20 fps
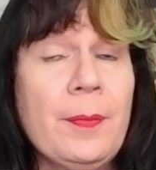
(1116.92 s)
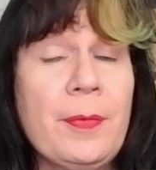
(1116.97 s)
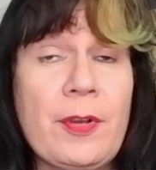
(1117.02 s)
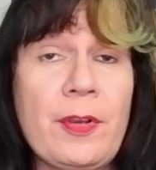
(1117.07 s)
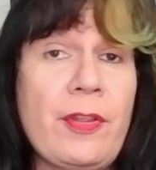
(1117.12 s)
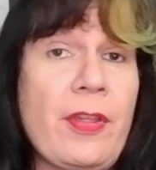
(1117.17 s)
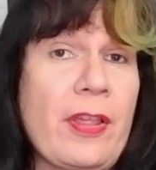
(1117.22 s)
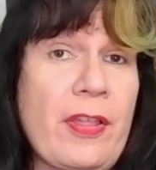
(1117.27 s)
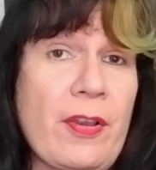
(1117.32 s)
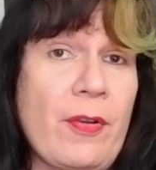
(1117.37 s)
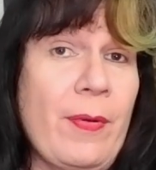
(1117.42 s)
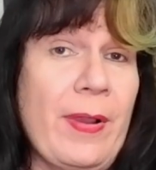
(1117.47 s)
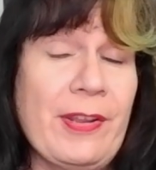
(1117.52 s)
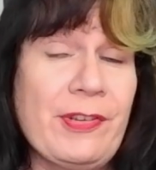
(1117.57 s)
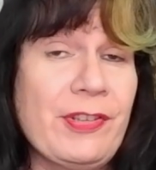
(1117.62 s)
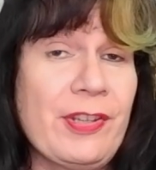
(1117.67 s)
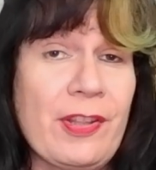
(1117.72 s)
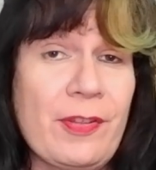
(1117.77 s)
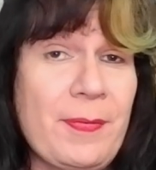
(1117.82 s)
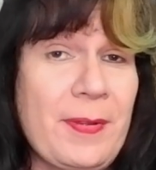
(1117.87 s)
Because it's a
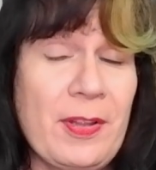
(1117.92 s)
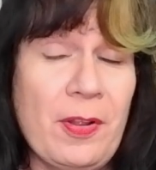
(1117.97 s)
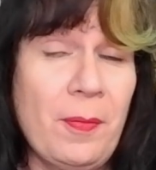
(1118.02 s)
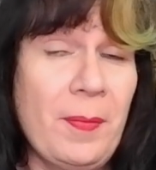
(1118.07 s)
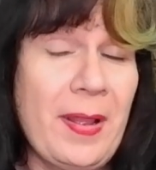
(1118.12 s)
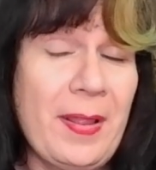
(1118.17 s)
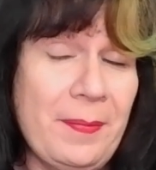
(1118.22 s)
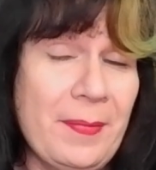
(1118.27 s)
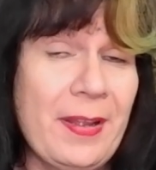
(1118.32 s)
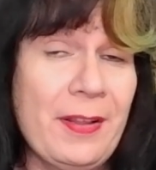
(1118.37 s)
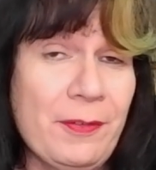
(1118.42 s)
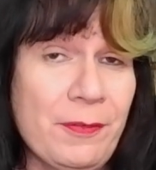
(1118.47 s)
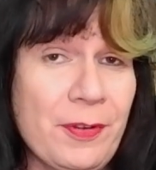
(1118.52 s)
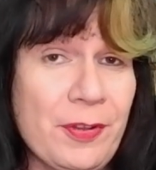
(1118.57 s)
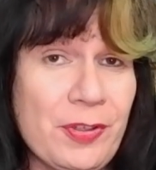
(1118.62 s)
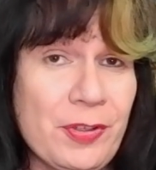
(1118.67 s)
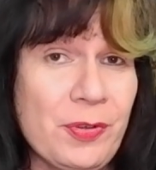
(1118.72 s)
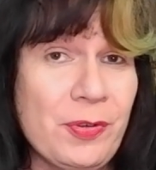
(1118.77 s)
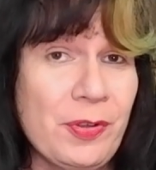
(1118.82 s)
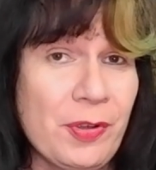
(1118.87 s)
question that's been on my mind for
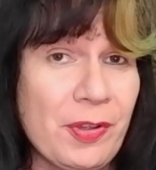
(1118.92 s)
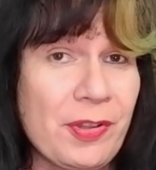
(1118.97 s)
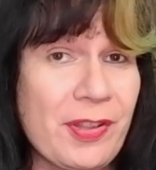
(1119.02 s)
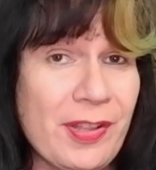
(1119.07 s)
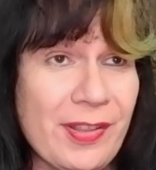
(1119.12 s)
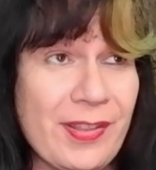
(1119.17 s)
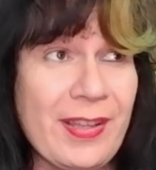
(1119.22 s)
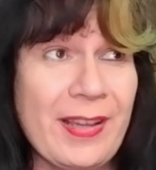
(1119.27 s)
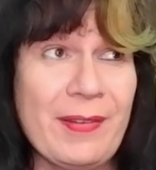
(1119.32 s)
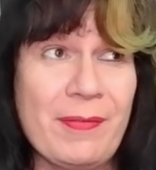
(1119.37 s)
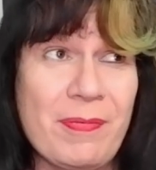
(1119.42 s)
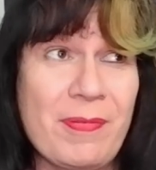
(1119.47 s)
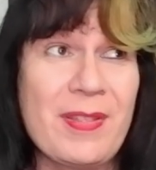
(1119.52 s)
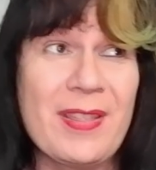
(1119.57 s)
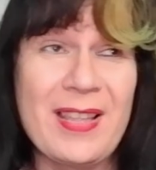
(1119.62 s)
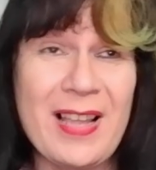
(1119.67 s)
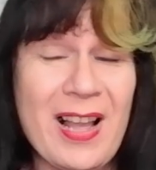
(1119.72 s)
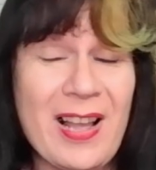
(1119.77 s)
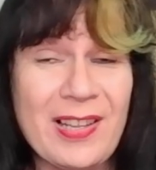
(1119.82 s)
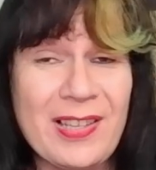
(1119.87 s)
2 years since I've
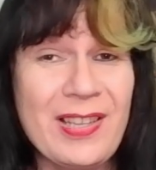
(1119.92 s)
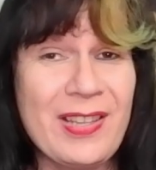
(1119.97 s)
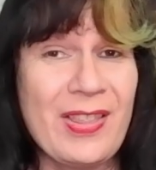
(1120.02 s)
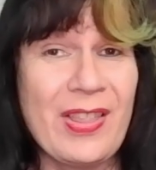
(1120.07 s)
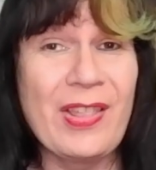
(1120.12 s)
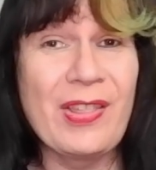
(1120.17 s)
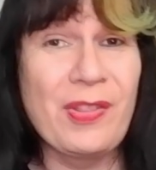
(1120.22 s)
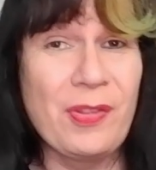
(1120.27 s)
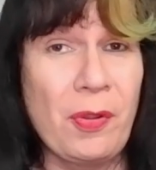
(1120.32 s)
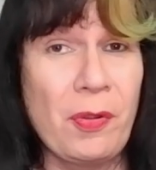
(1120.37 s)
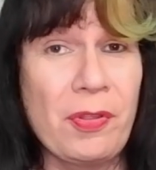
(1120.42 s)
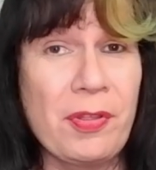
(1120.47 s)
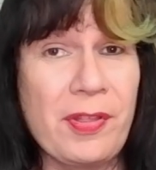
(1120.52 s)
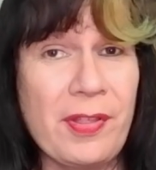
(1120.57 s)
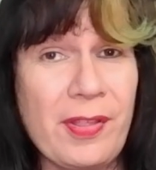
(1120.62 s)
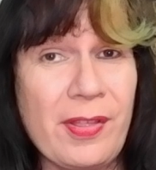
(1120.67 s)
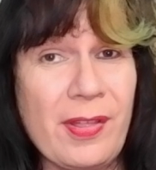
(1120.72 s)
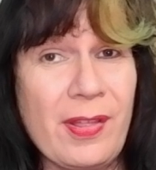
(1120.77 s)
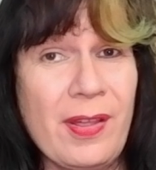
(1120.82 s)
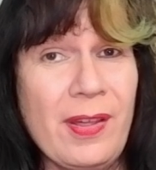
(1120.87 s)
started this
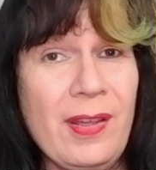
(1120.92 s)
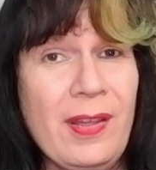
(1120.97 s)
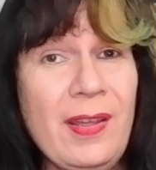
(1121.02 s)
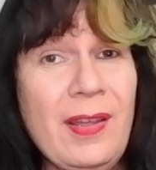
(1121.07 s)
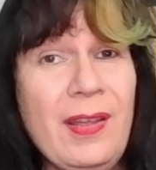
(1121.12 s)
nonsense.